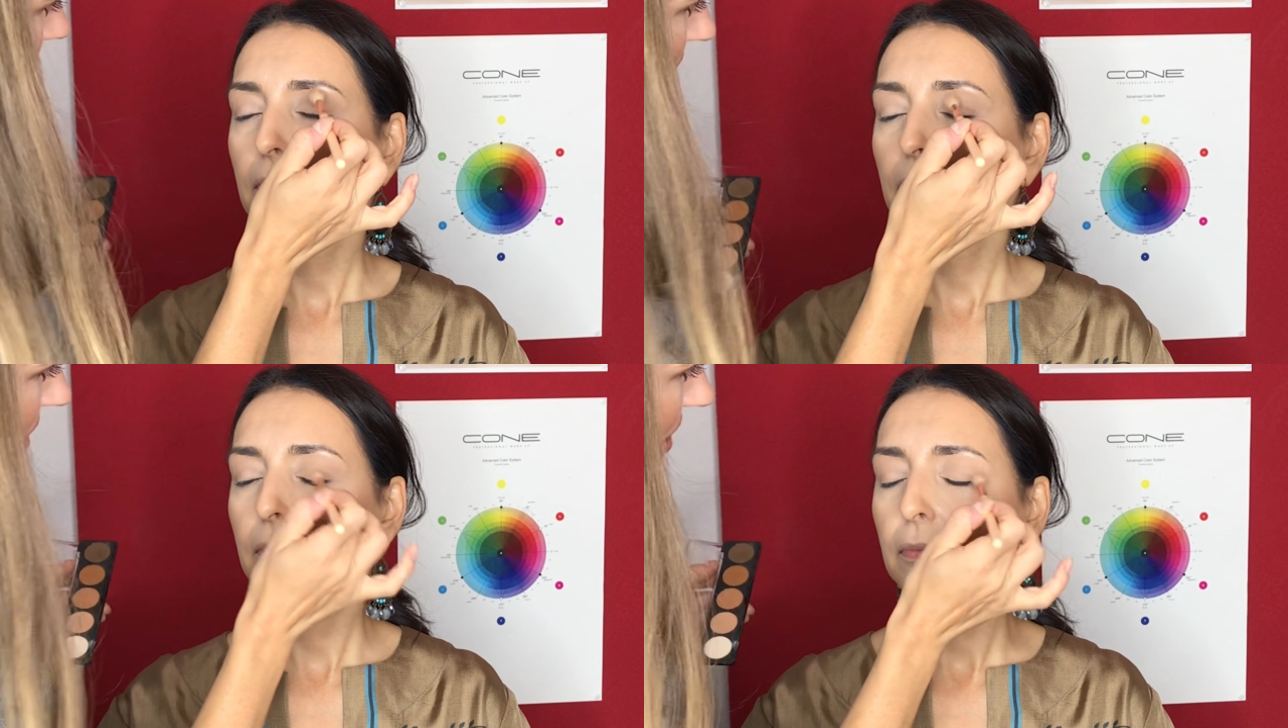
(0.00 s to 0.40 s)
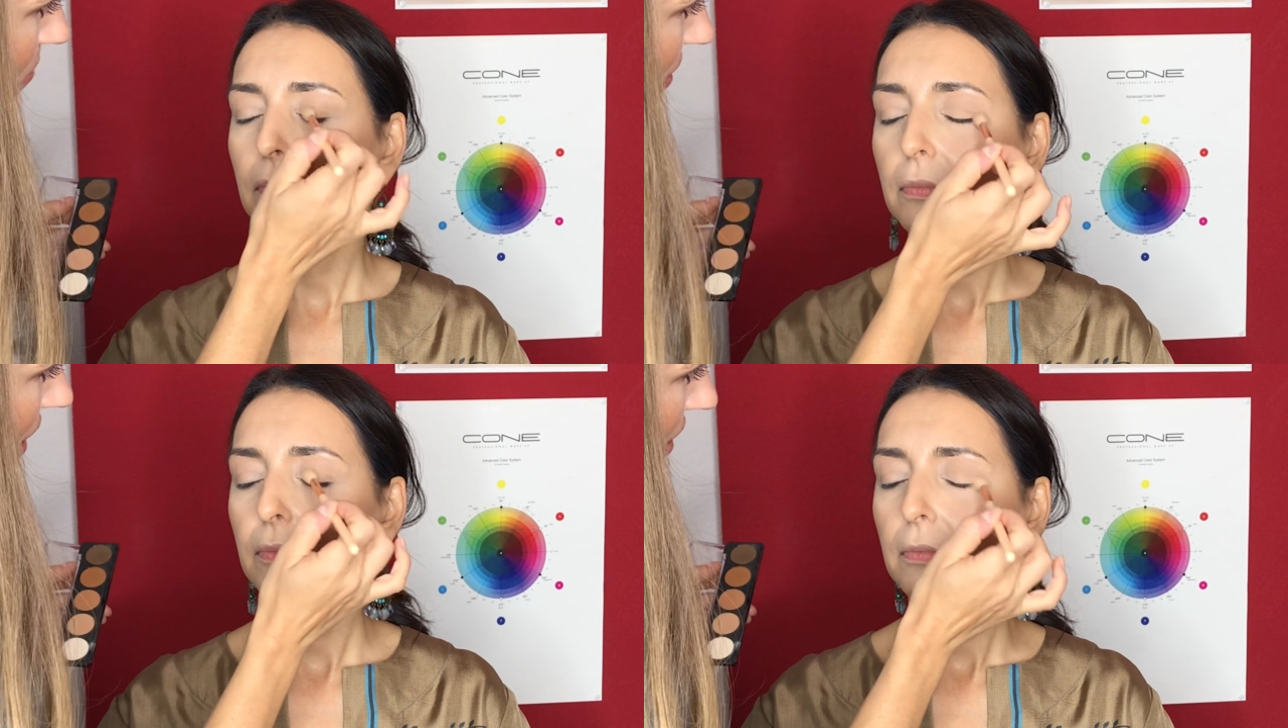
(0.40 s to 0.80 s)

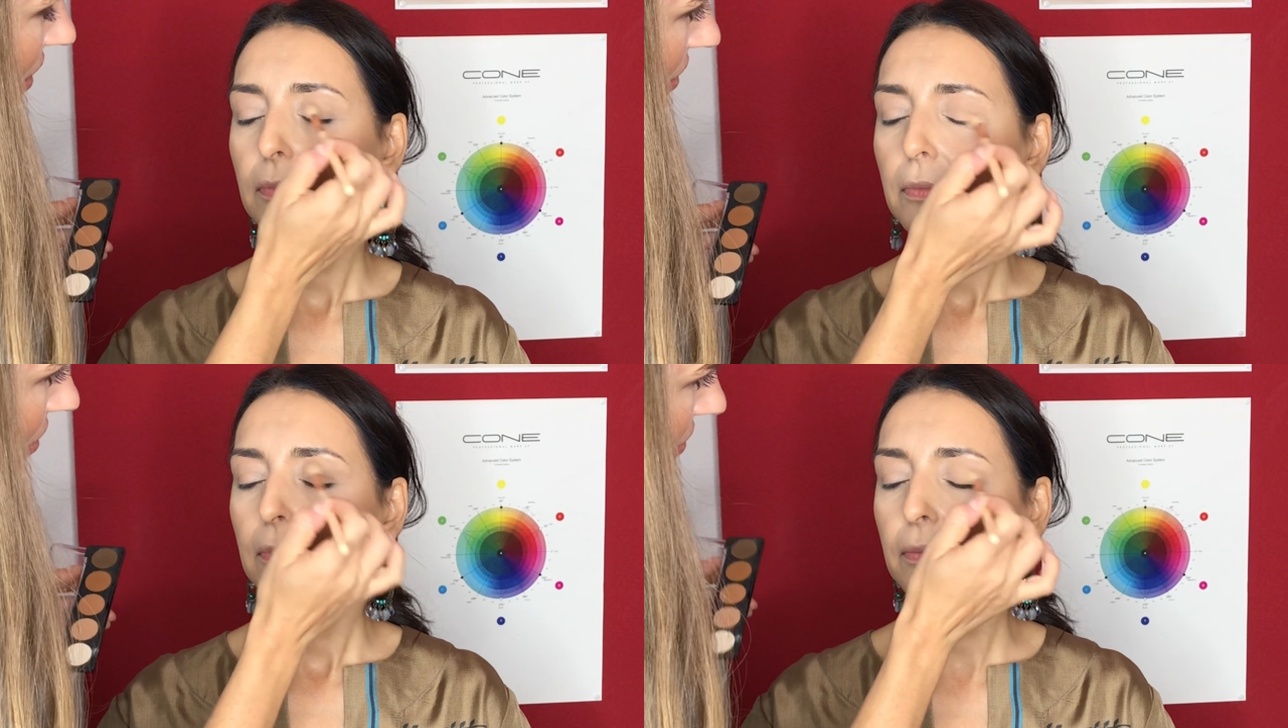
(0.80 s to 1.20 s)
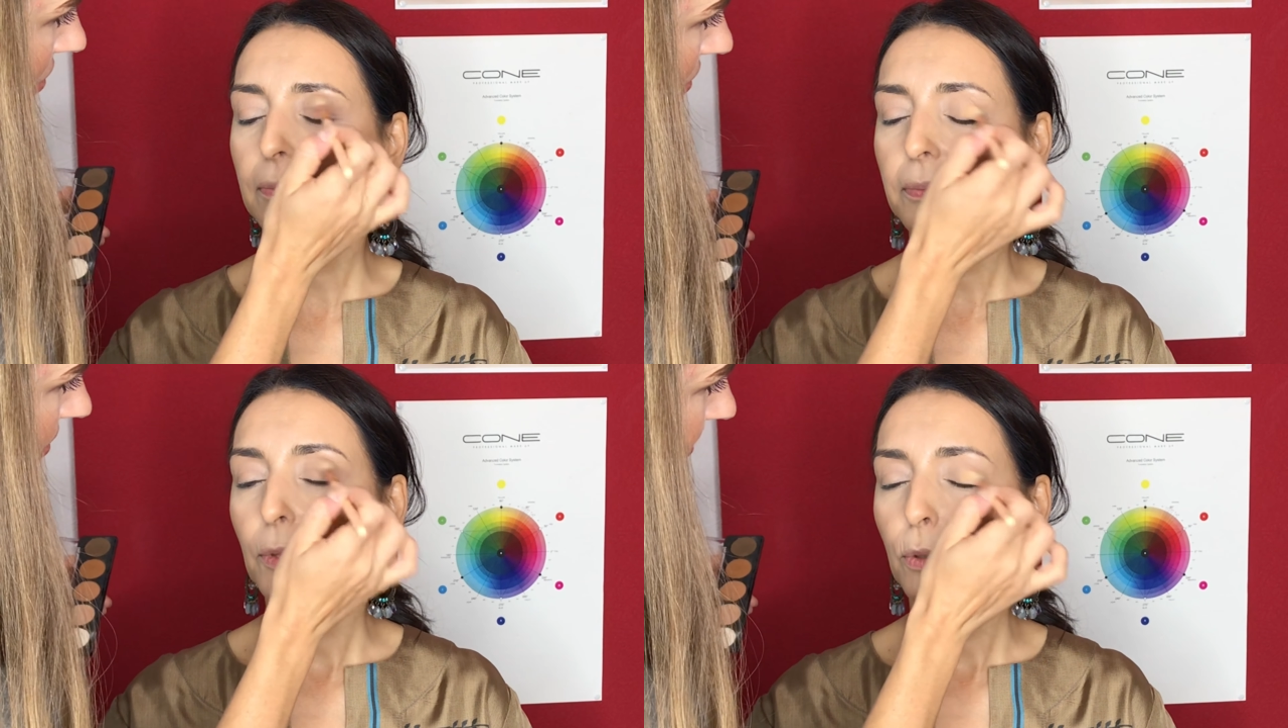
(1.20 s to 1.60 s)
like a base
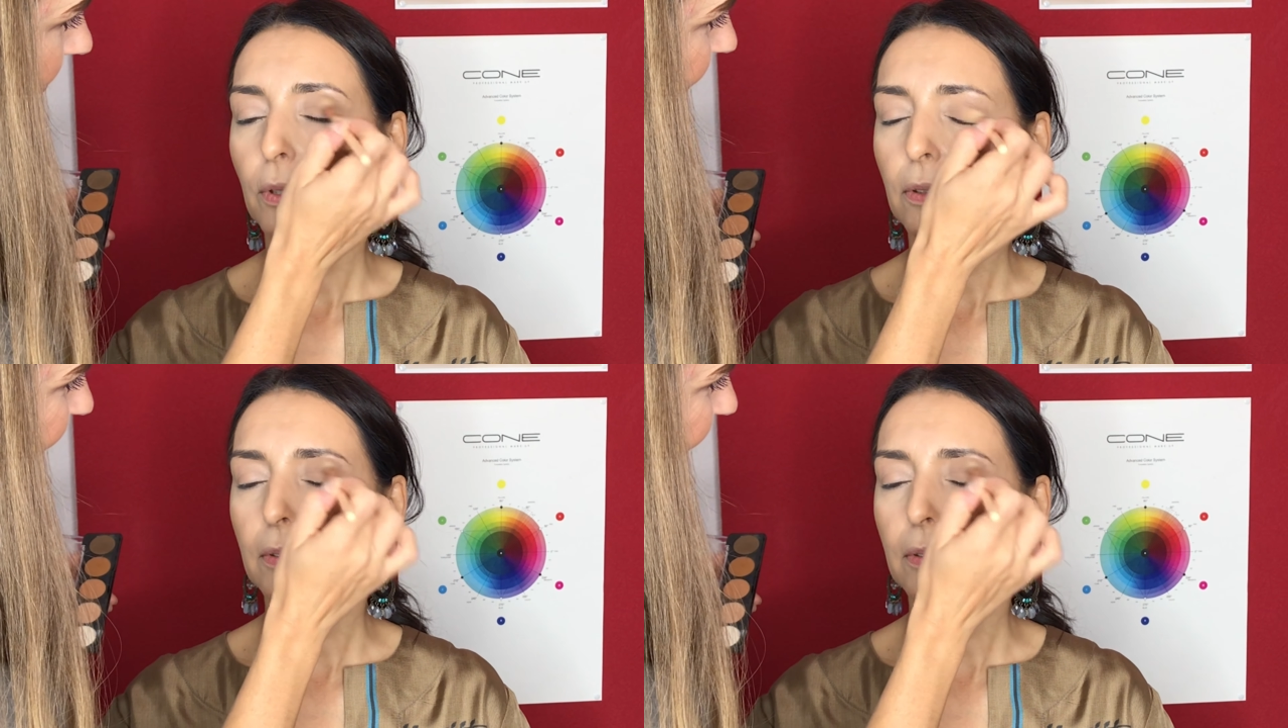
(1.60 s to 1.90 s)
for me.